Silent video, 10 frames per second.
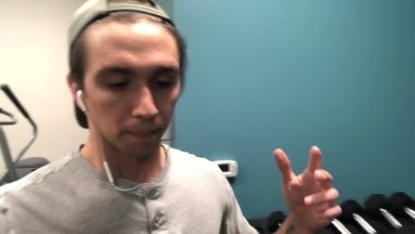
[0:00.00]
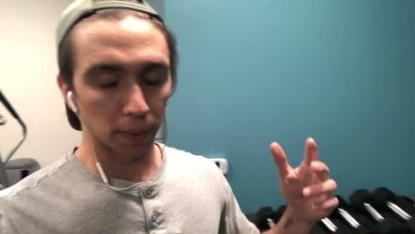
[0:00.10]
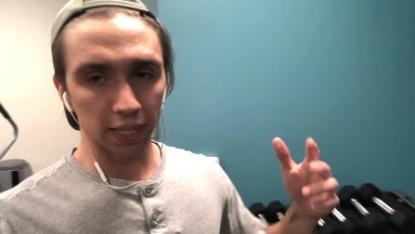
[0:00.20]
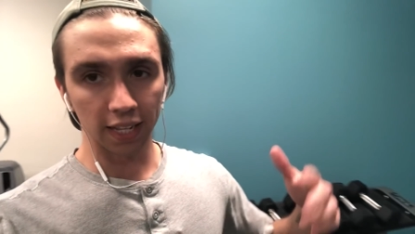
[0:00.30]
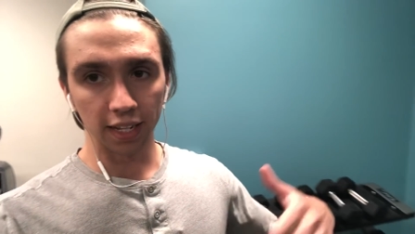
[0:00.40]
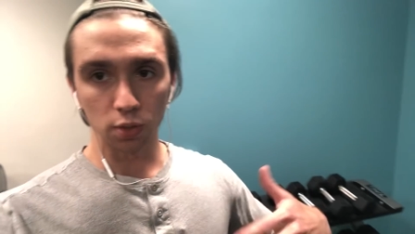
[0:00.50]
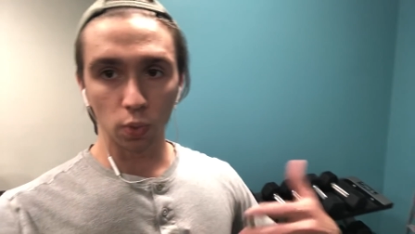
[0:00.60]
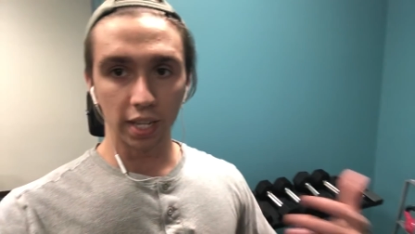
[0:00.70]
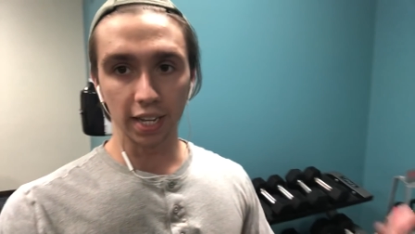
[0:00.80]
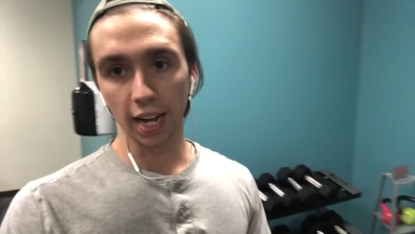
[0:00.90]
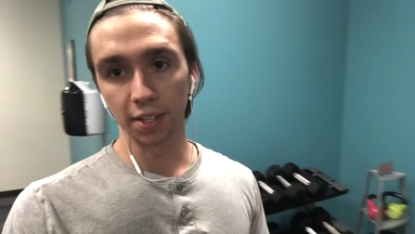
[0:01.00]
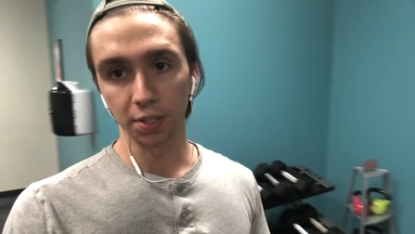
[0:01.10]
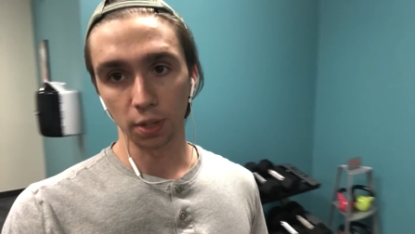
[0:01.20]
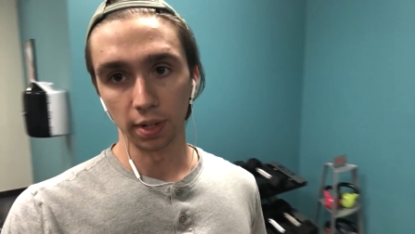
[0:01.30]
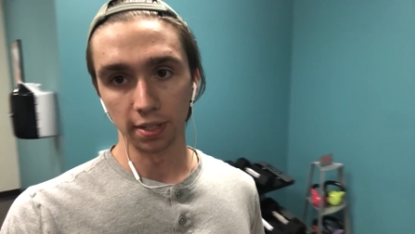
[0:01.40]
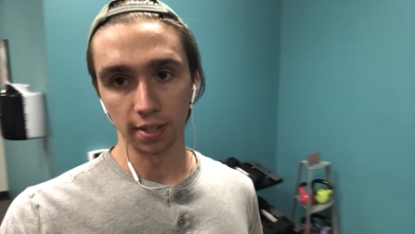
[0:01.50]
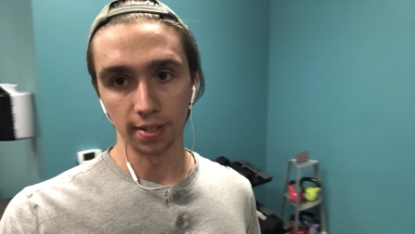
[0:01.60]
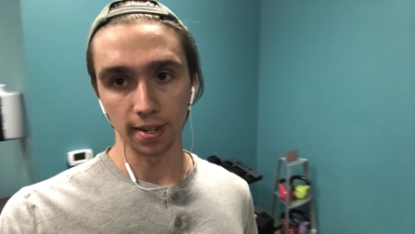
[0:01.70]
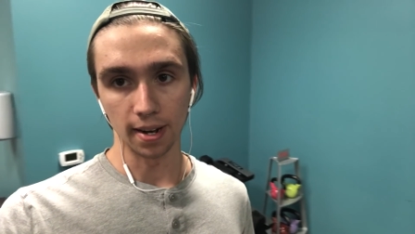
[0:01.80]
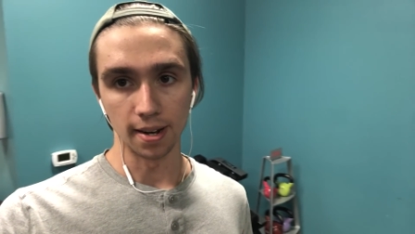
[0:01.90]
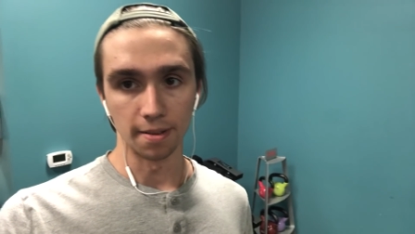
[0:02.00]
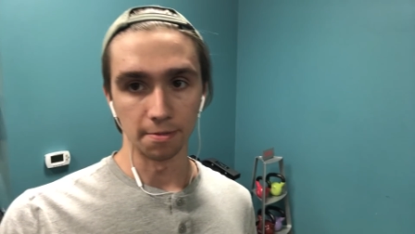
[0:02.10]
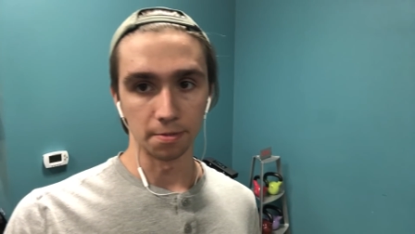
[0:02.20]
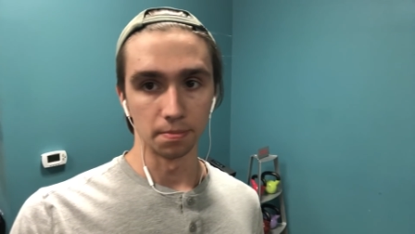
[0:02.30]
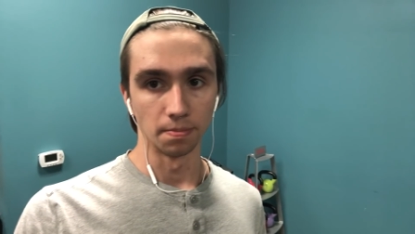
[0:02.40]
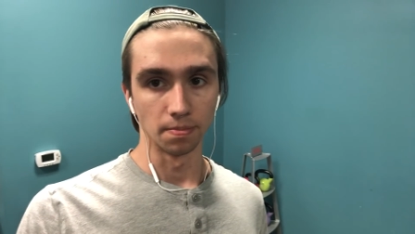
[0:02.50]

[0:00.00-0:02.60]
But then let's weigh the consequences of